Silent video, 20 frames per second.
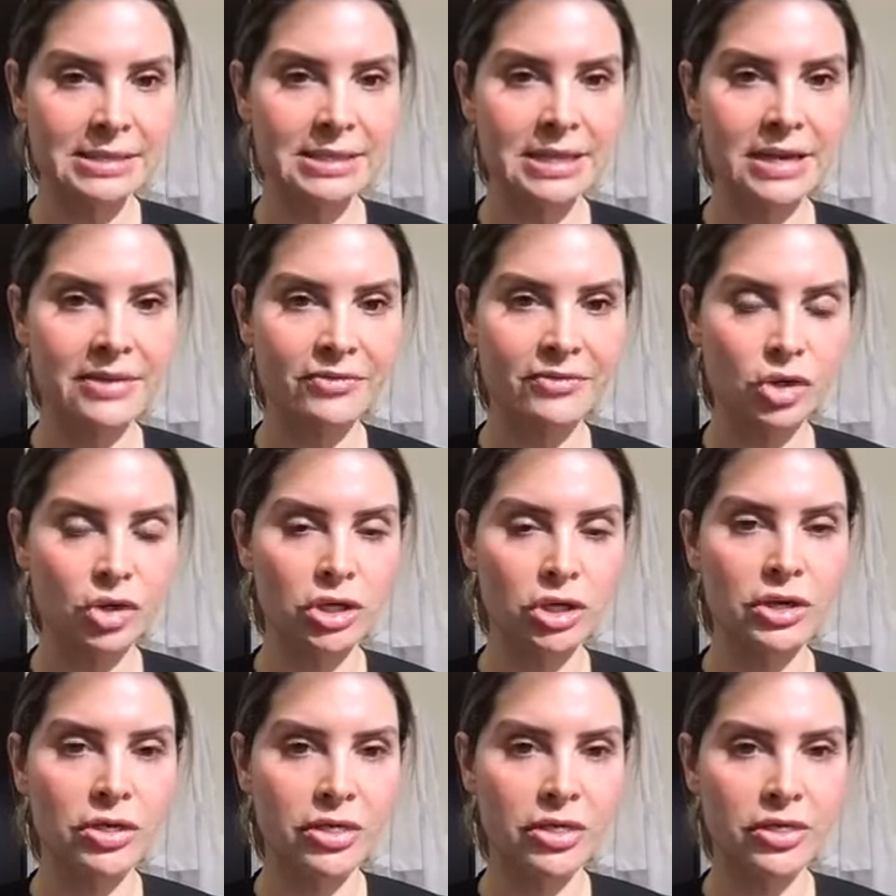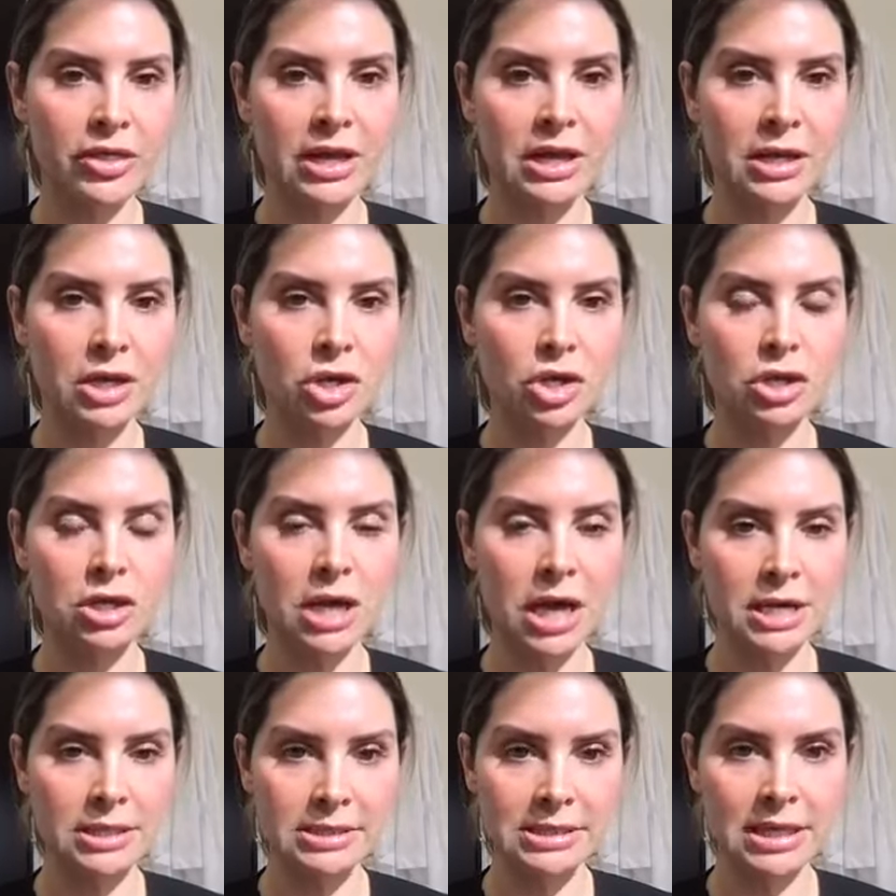They have good, thick
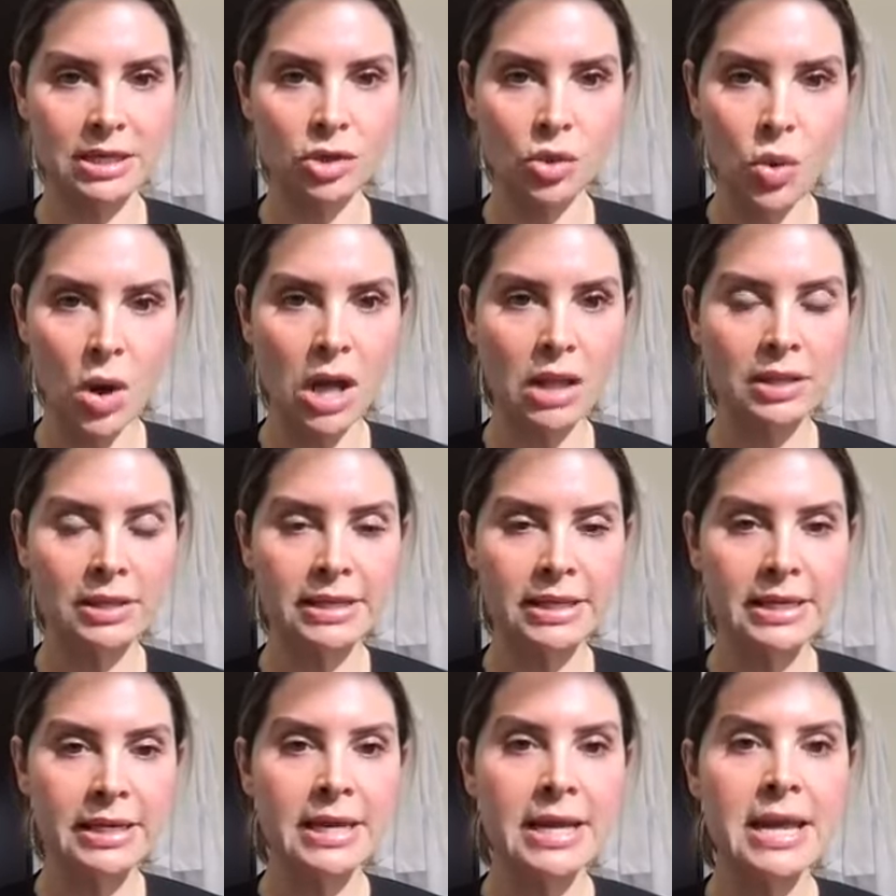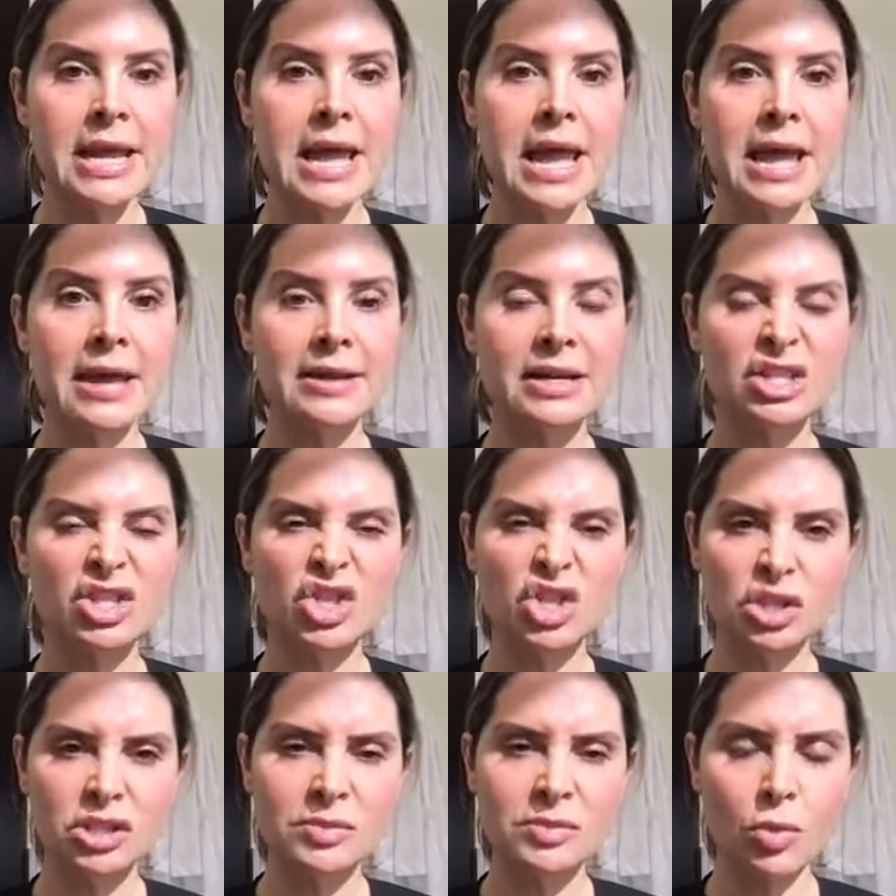skin quality, and it's
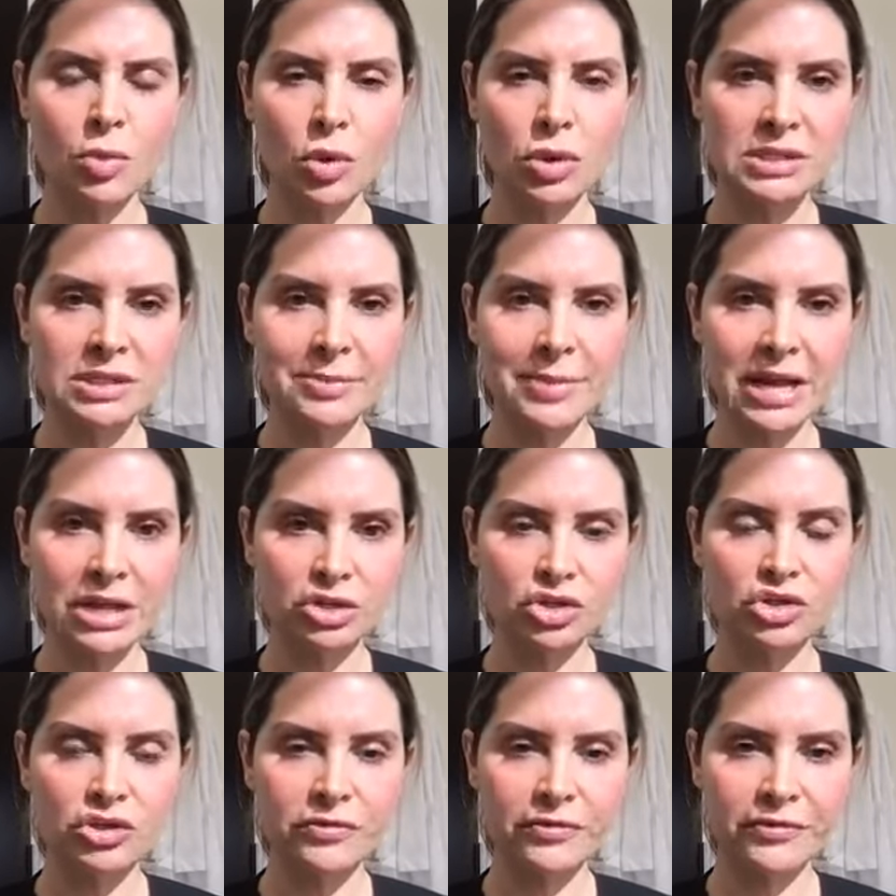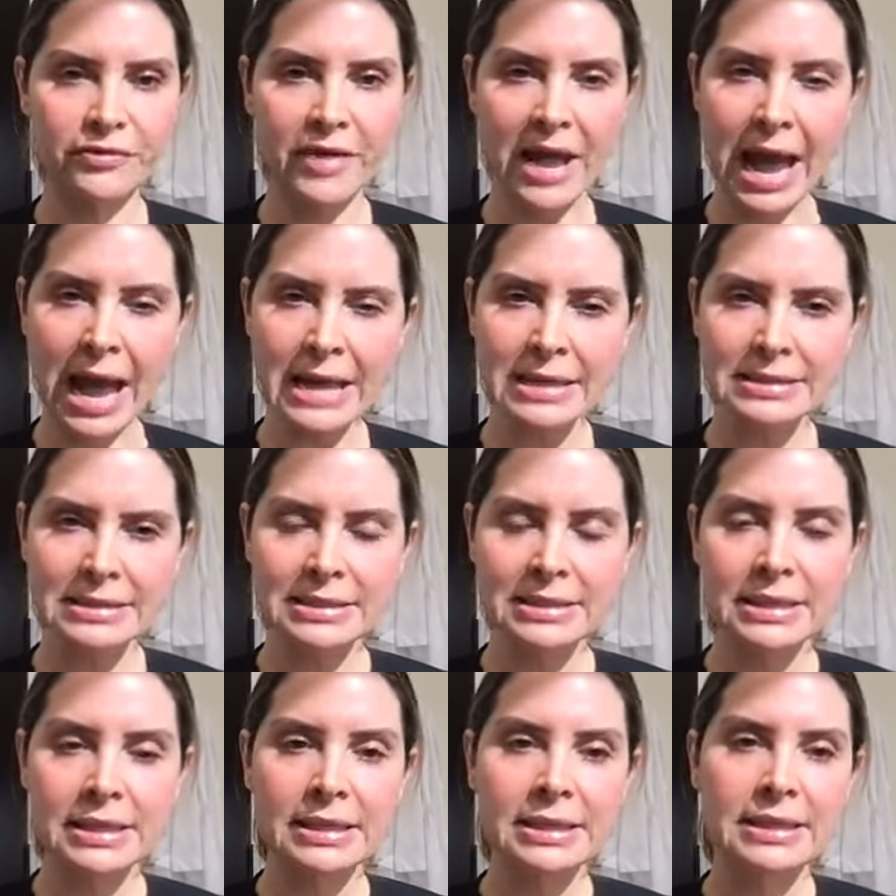just more some extra fat
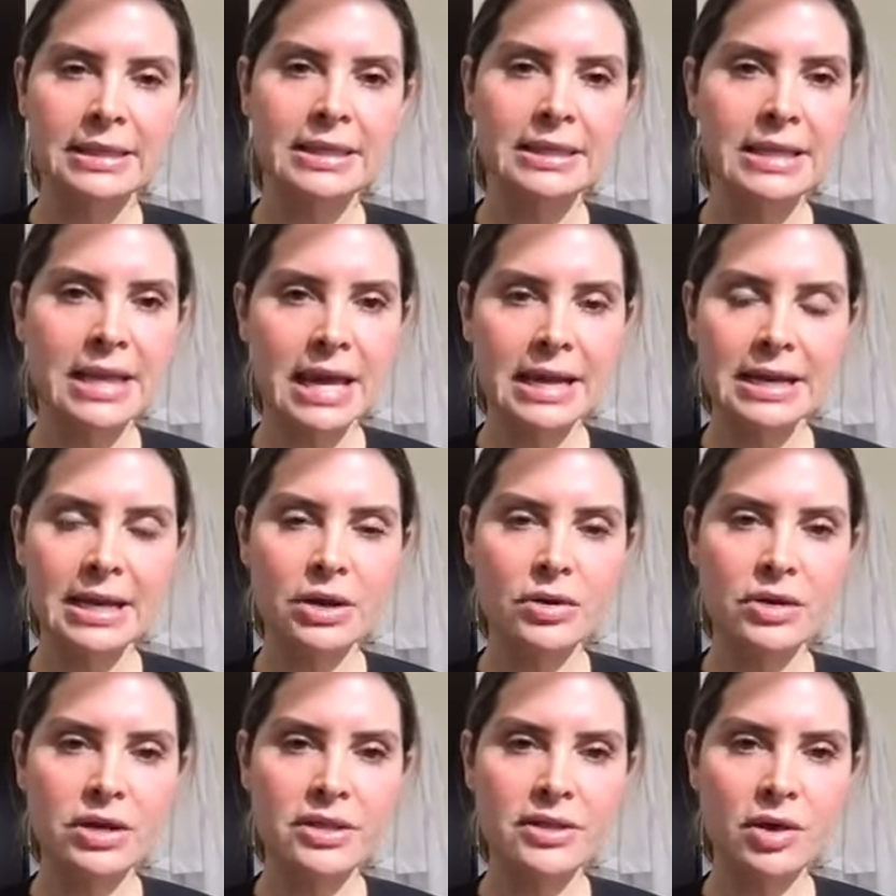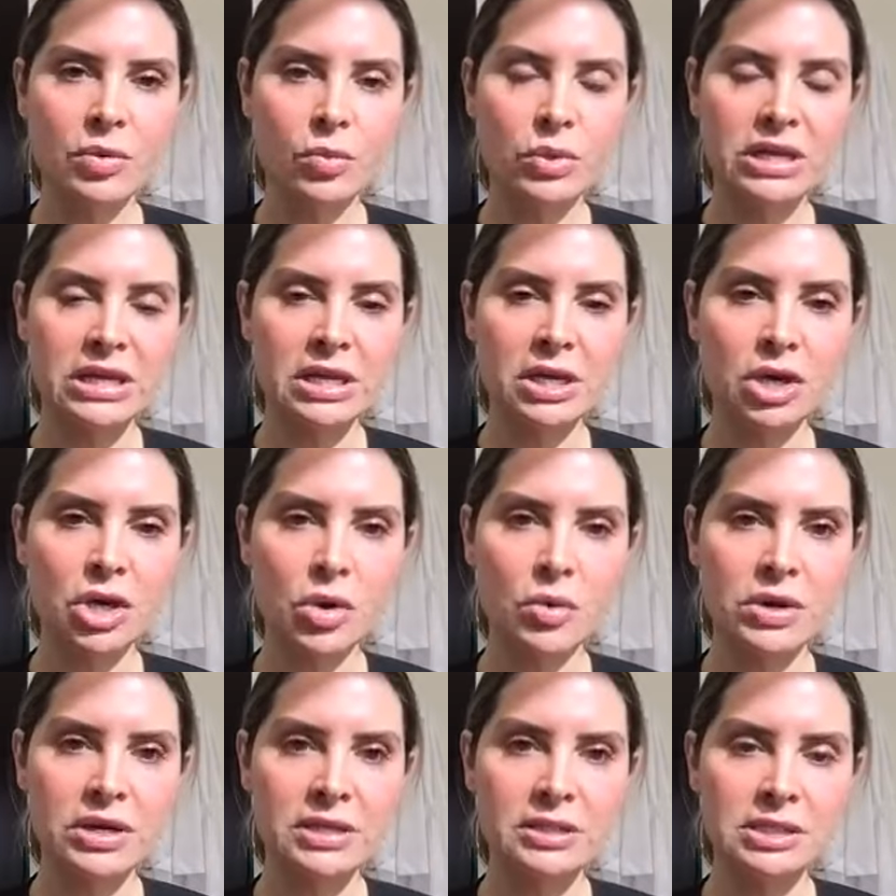in that area that we can
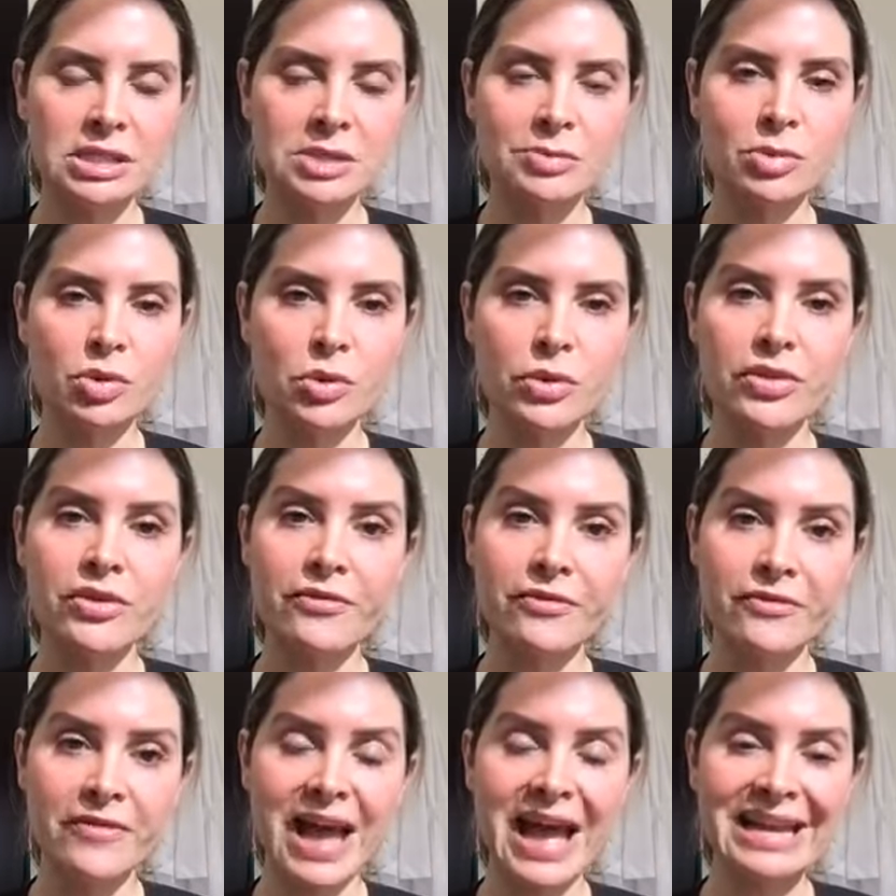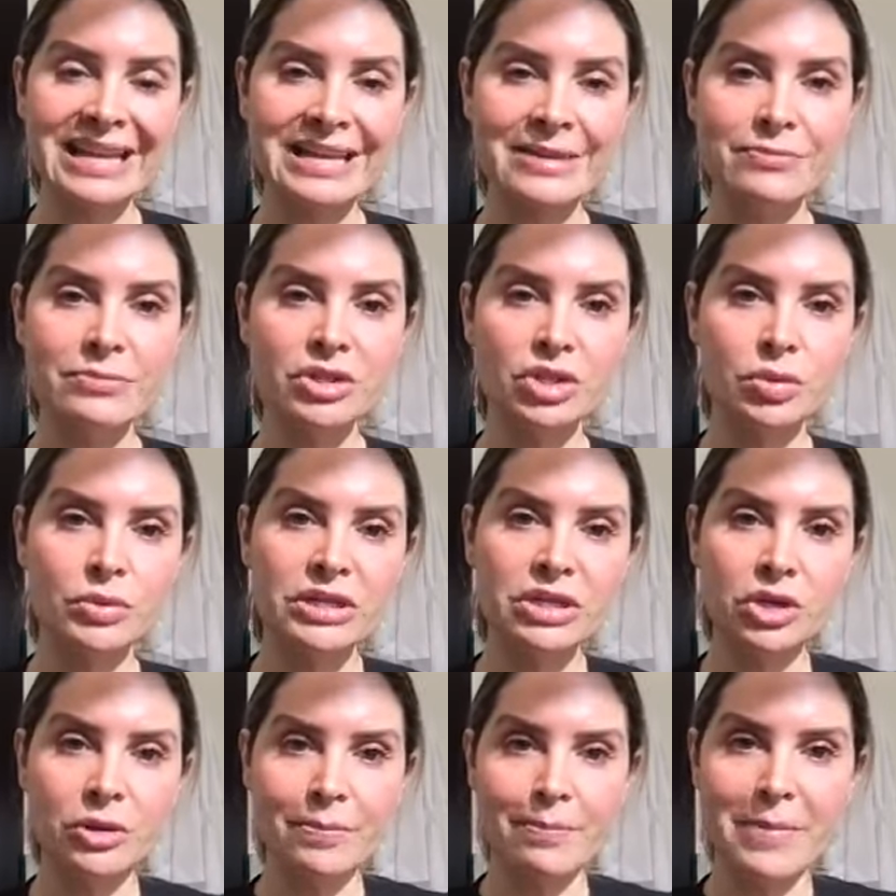go in and smooth. The fat in
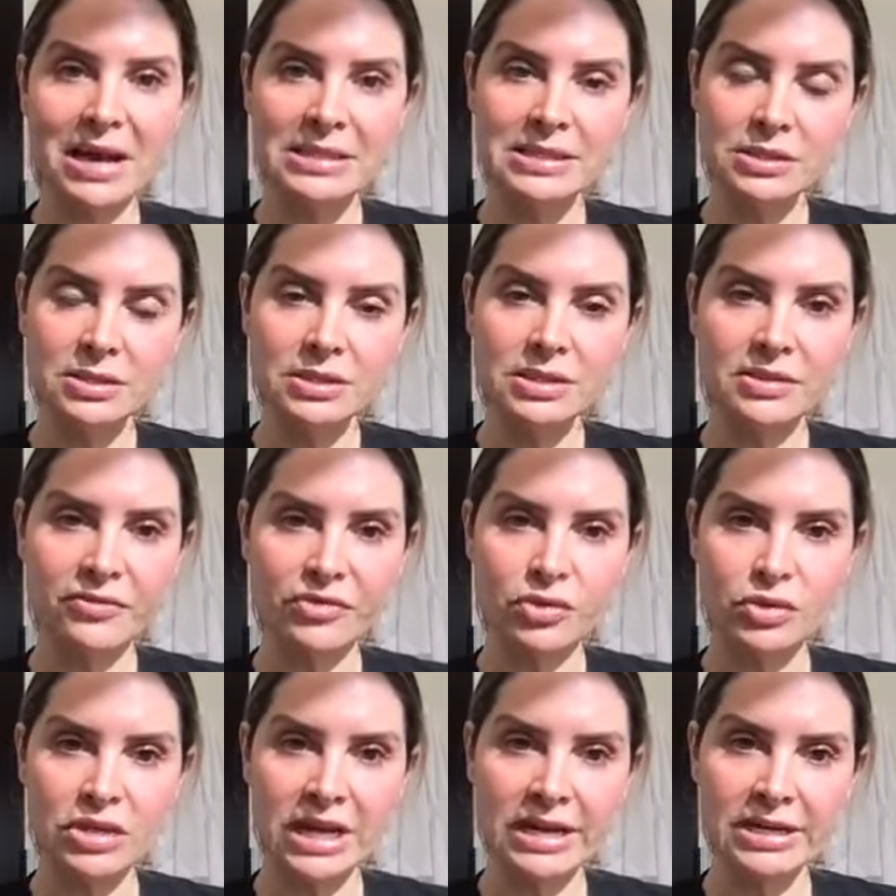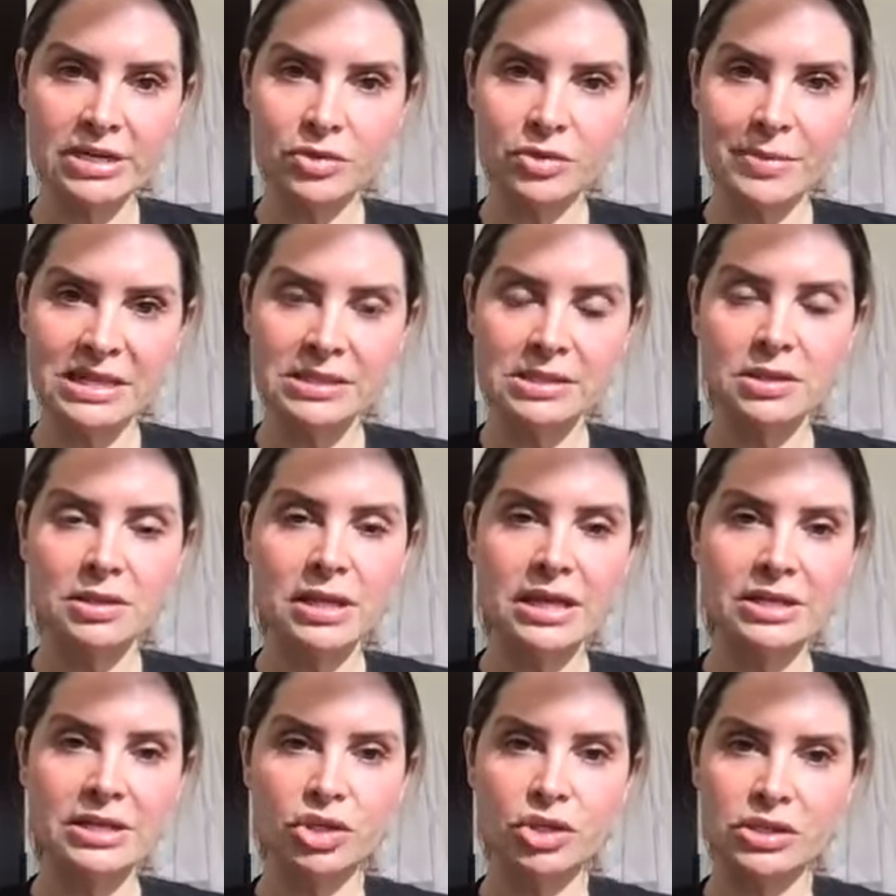between your muscles, if you tighten your muscle,
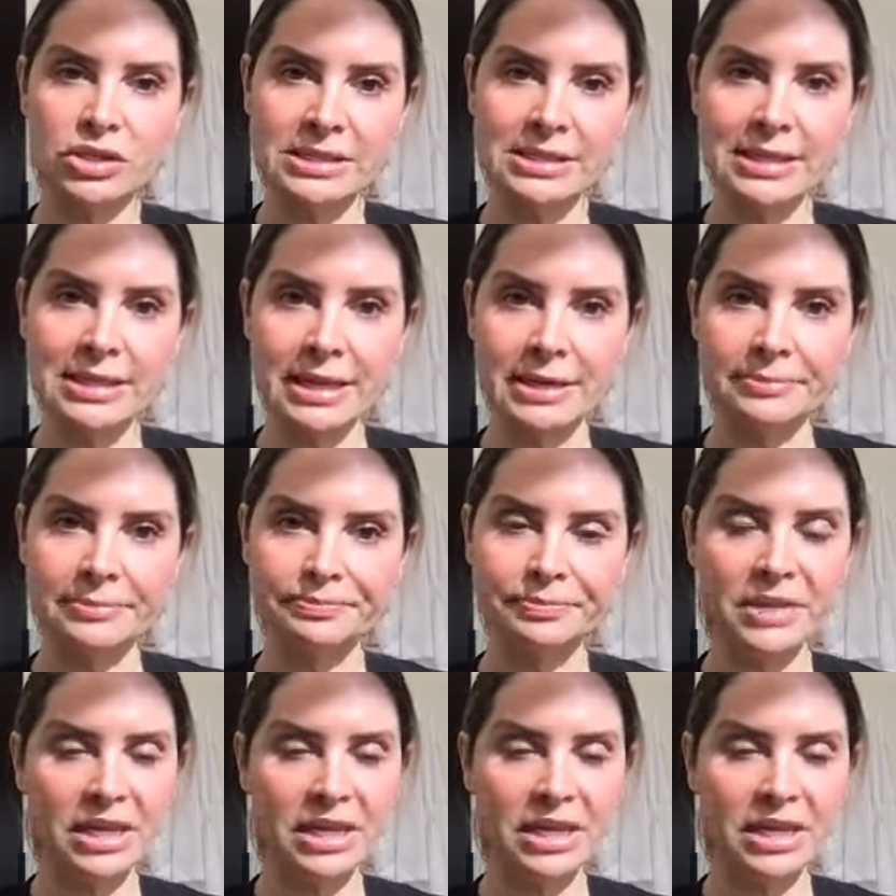and your skin.